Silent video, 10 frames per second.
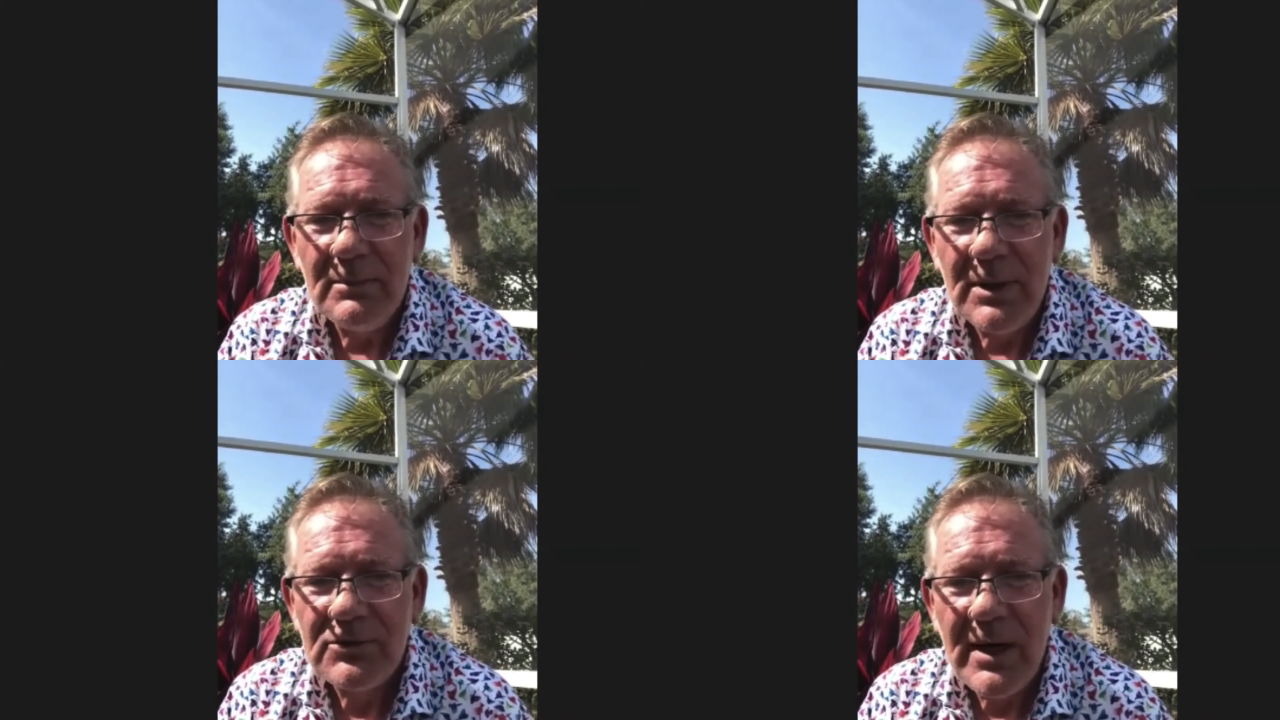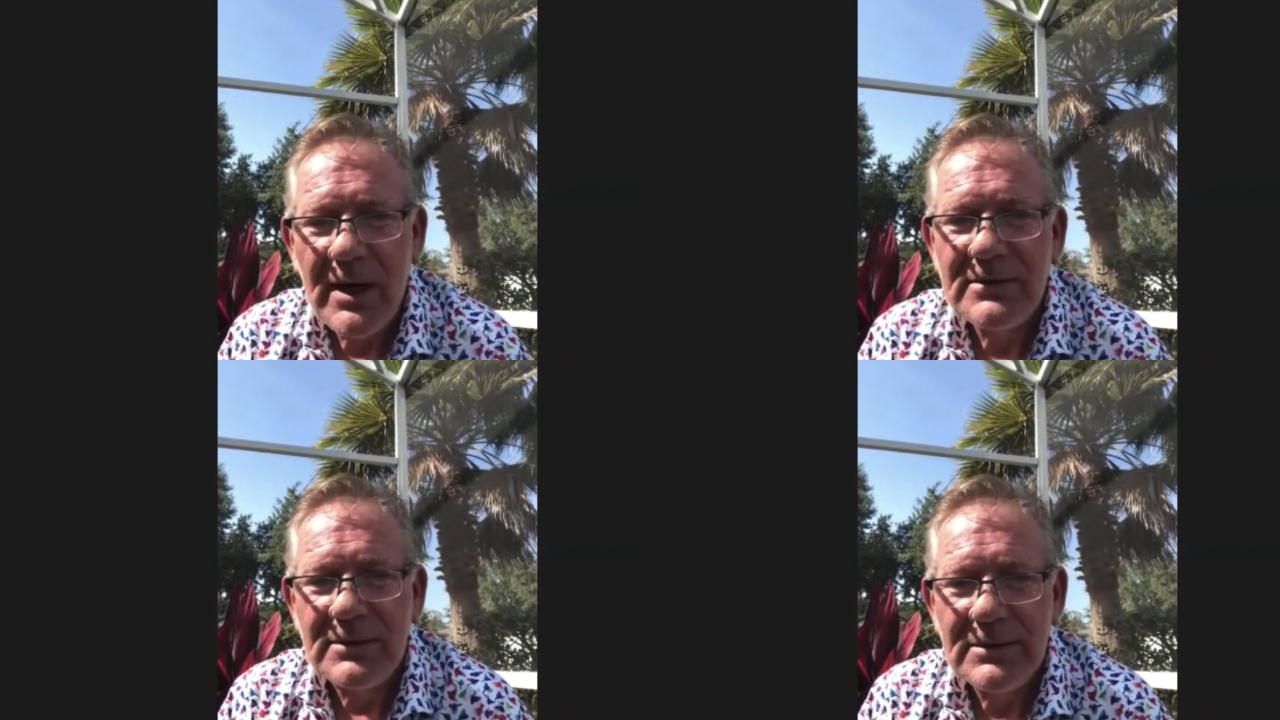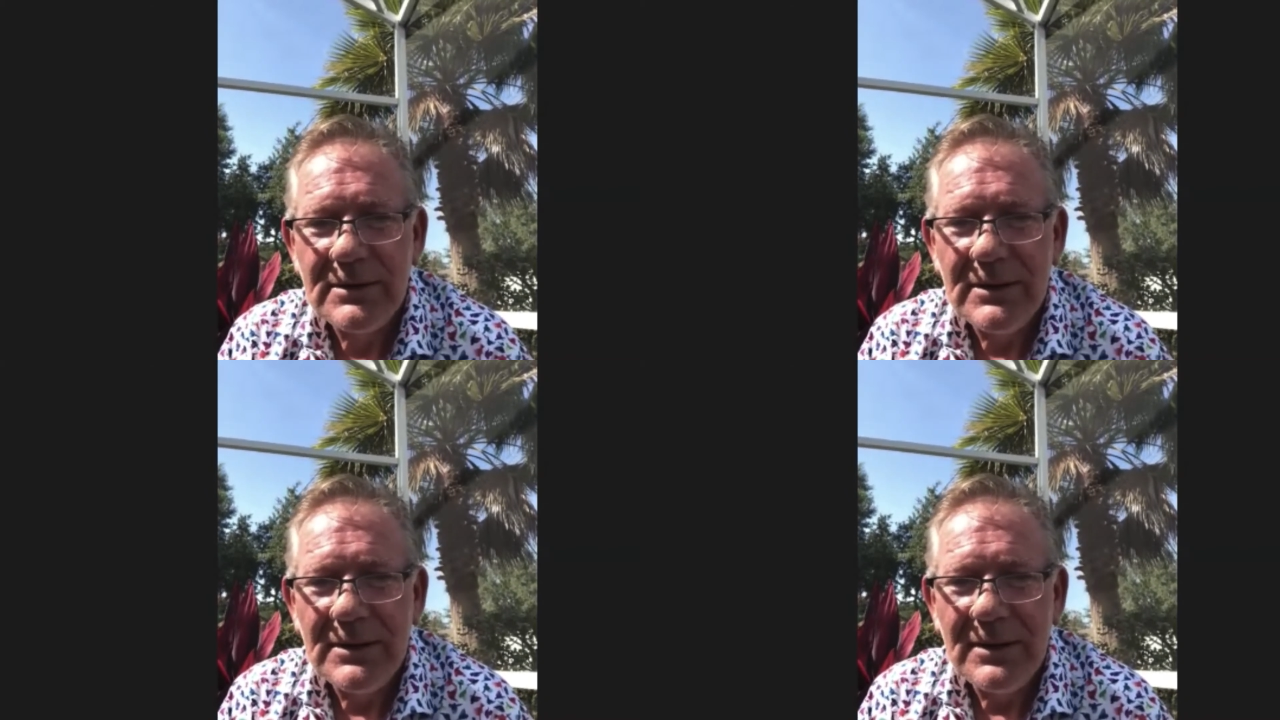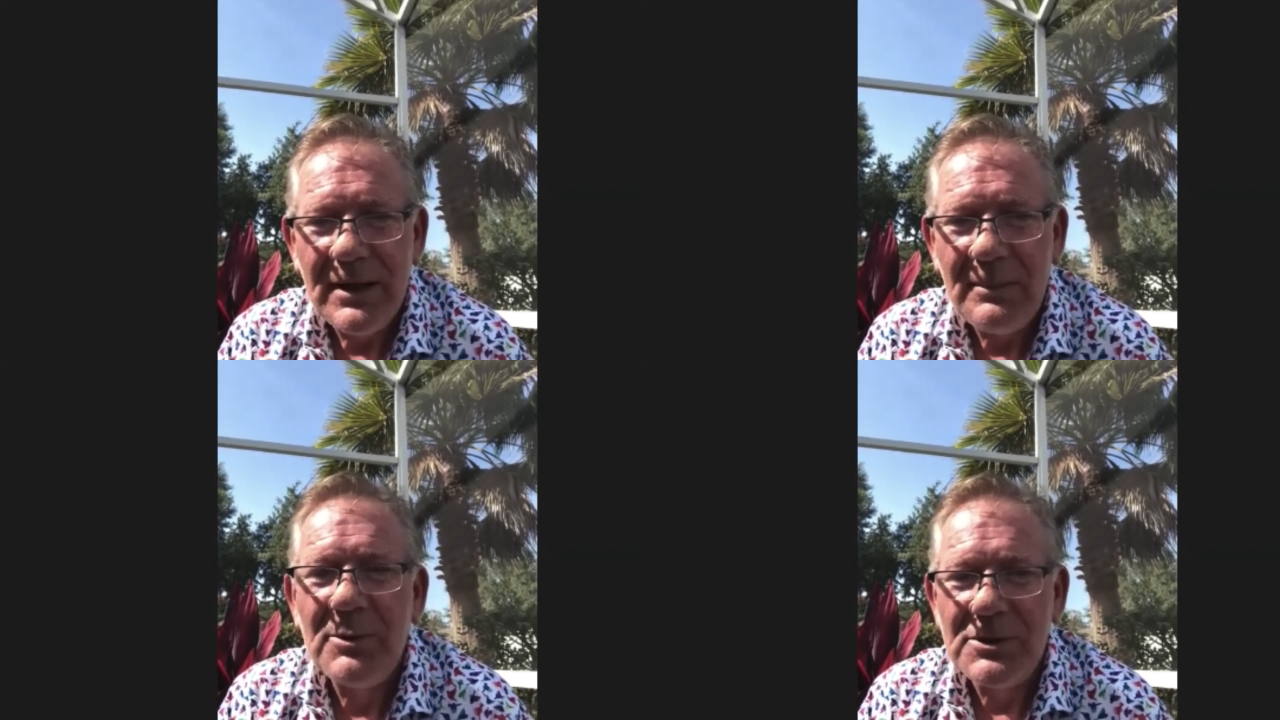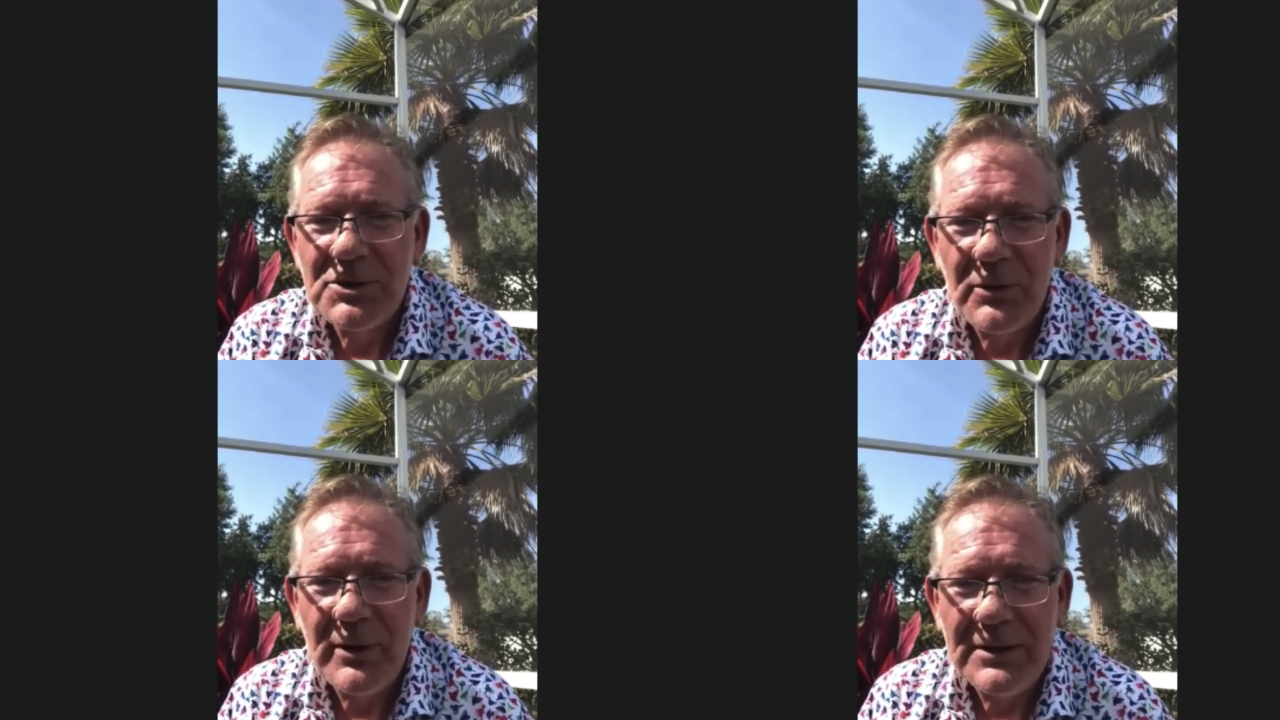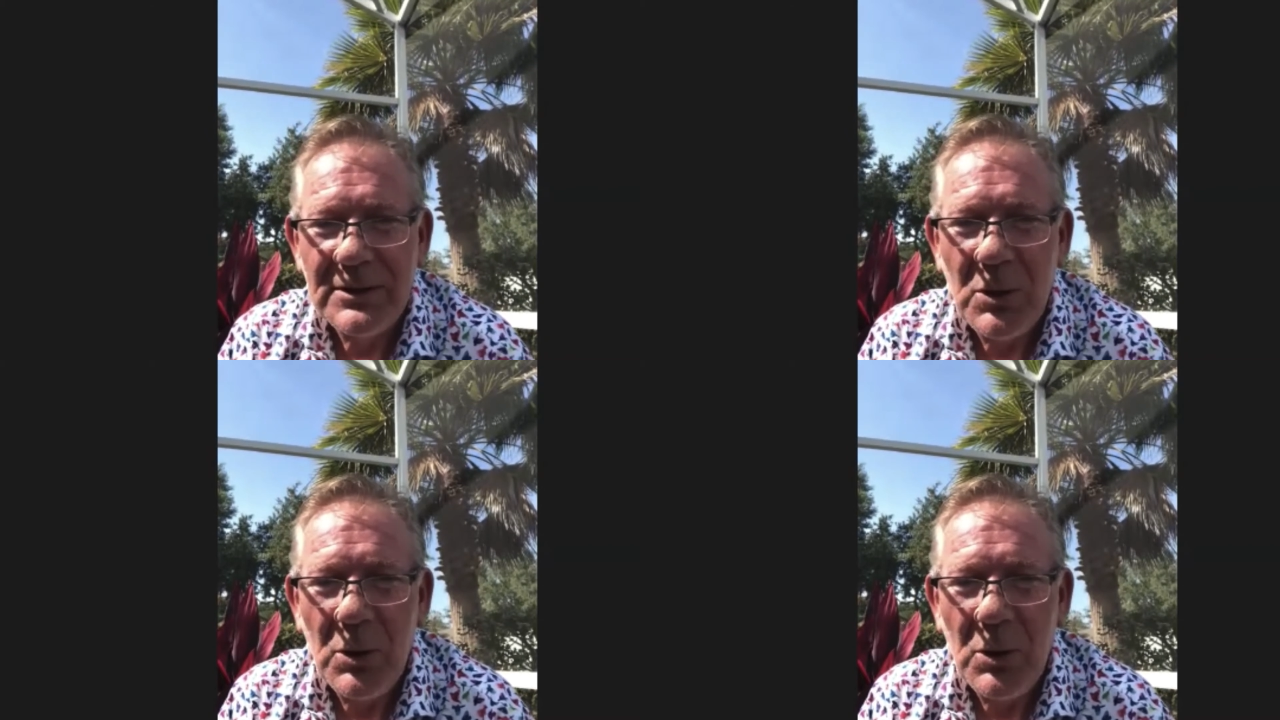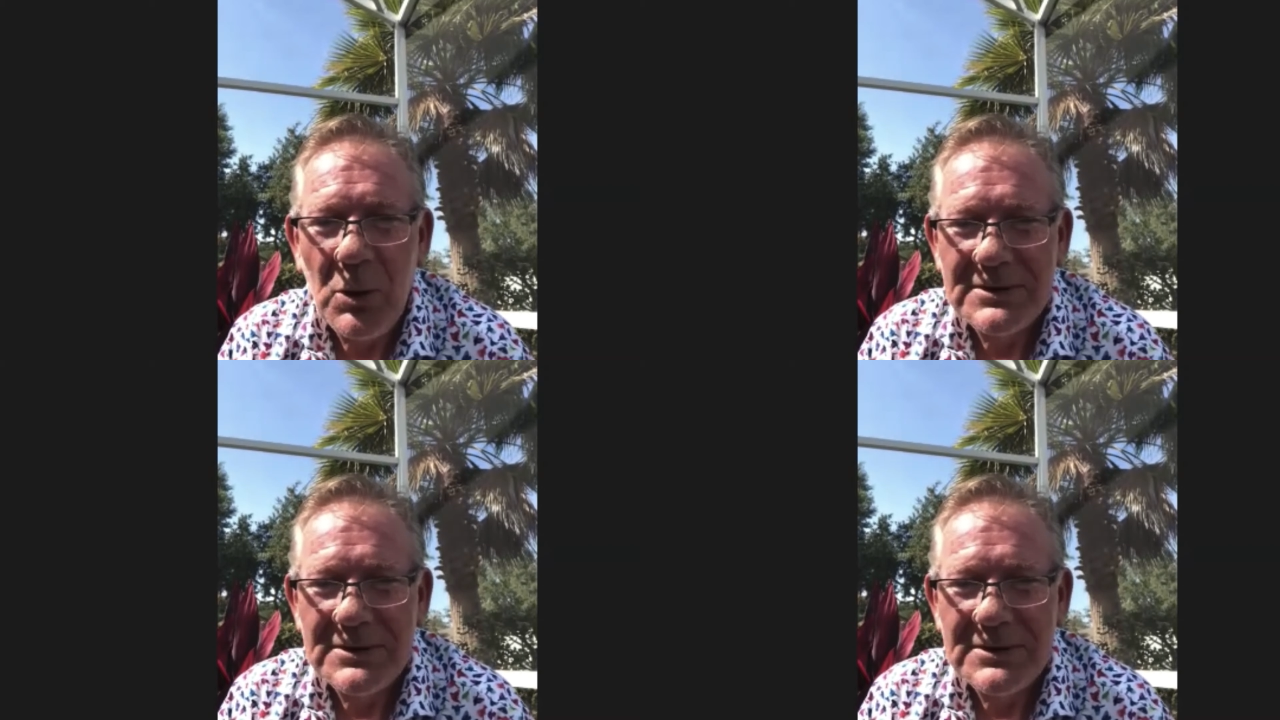trousers up on the screen in the court,